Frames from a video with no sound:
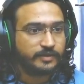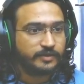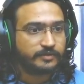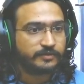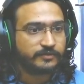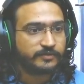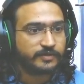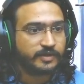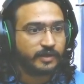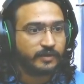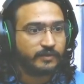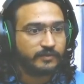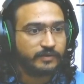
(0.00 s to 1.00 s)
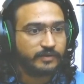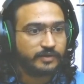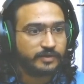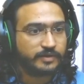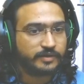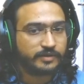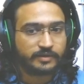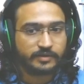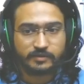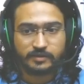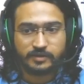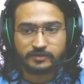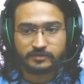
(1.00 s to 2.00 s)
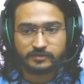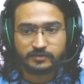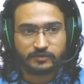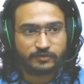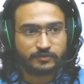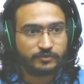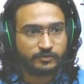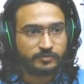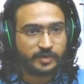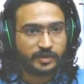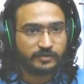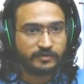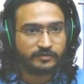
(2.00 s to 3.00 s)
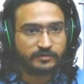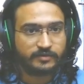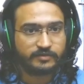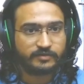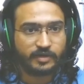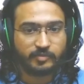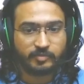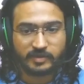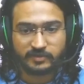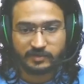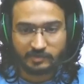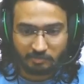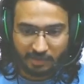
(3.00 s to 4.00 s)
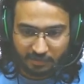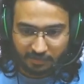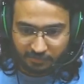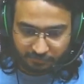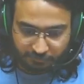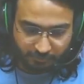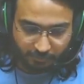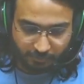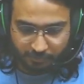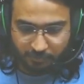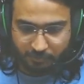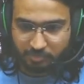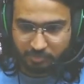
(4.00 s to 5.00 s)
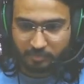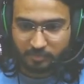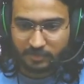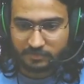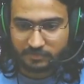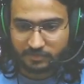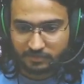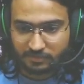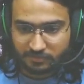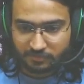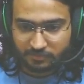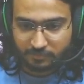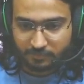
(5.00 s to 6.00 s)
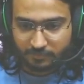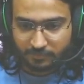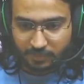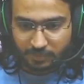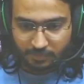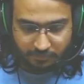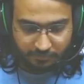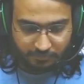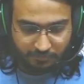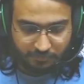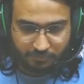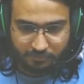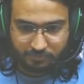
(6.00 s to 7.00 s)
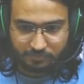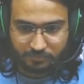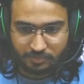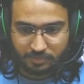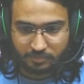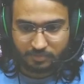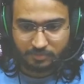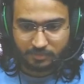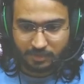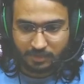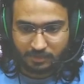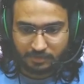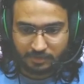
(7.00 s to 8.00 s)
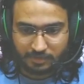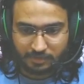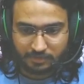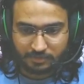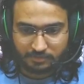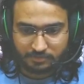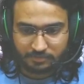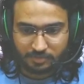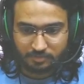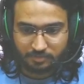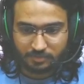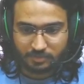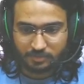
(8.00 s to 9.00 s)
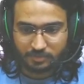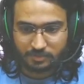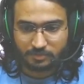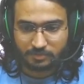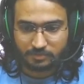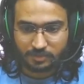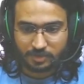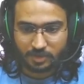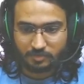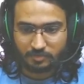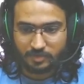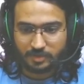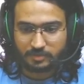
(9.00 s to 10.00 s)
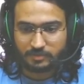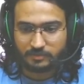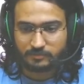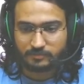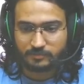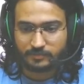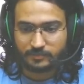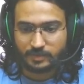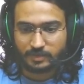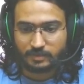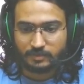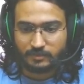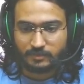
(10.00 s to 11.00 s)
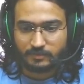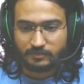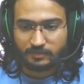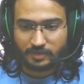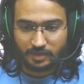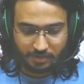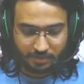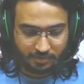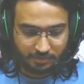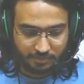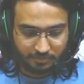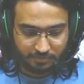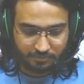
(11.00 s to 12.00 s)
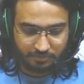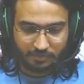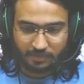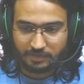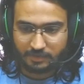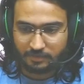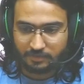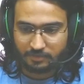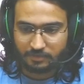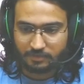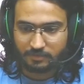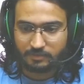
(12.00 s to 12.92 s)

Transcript: So for now, let's assume that this is our basic package. We want to publish this, so I'm going to add that in. I'm going to do a commit saying handle